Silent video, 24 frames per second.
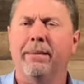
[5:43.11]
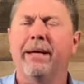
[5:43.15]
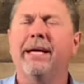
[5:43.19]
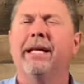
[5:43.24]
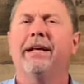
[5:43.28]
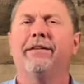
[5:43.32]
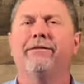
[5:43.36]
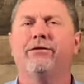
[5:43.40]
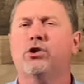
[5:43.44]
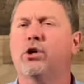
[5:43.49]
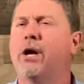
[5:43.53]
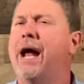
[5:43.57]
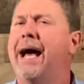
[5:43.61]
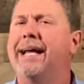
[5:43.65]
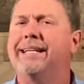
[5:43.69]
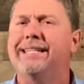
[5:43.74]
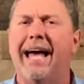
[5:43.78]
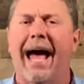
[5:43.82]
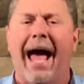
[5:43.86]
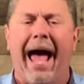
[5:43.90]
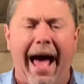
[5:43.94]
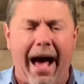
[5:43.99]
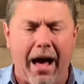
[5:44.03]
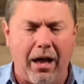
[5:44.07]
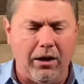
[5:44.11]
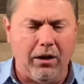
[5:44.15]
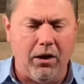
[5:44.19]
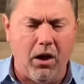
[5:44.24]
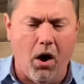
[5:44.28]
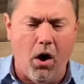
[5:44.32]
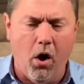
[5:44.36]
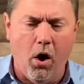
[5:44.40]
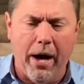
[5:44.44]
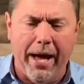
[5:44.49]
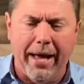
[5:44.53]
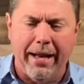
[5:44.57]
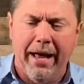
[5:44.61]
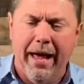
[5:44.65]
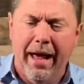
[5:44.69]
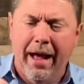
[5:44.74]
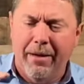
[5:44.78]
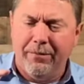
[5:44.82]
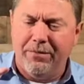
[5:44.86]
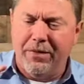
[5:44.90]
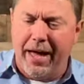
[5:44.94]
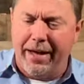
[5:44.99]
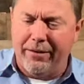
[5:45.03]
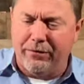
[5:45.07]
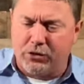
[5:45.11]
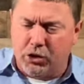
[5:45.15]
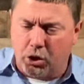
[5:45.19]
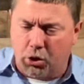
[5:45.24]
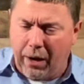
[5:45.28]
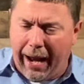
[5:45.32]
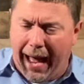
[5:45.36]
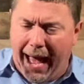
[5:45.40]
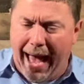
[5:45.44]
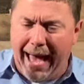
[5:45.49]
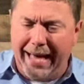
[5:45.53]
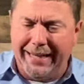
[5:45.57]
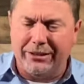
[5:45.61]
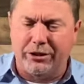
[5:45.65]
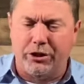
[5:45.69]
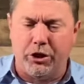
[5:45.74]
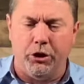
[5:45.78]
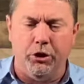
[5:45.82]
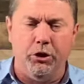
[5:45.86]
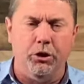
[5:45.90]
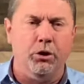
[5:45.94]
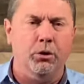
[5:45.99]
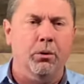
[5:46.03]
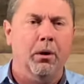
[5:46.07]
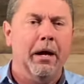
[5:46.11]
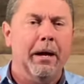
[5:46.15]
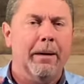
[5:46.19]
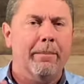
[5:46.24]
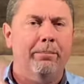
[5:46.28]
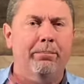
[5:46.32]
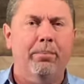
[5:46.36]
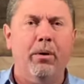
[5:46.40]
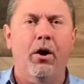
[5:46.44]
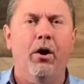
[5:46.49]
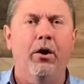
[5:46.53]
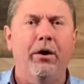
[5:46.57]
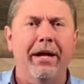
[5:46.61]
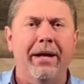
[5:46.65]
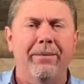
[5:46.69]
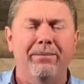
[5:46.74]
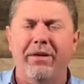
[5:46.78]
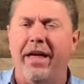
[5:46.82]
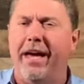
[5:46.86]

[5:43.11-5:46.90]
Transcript: Men have tried to outlaw it, they've tried to burn it,